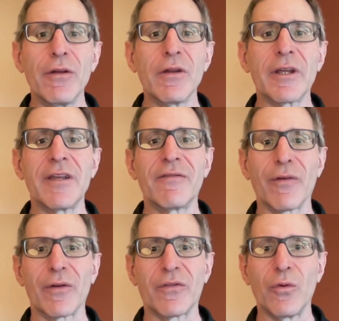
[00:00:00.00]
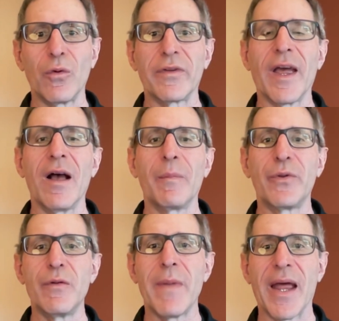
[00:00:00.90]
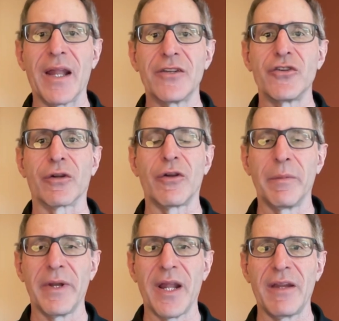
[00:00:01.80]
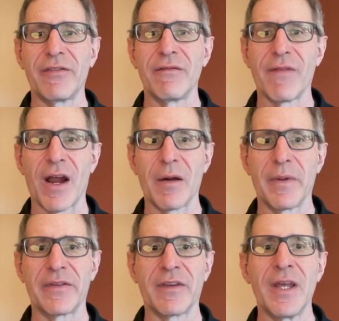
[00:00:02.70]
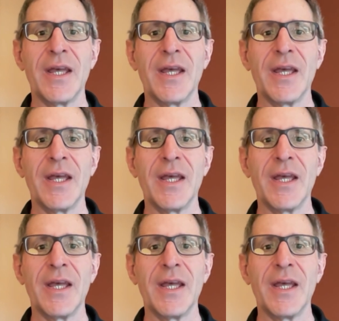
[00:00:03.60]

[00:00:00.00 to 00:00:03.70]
you're looking for a tool to help you manage your Kubernetes environments,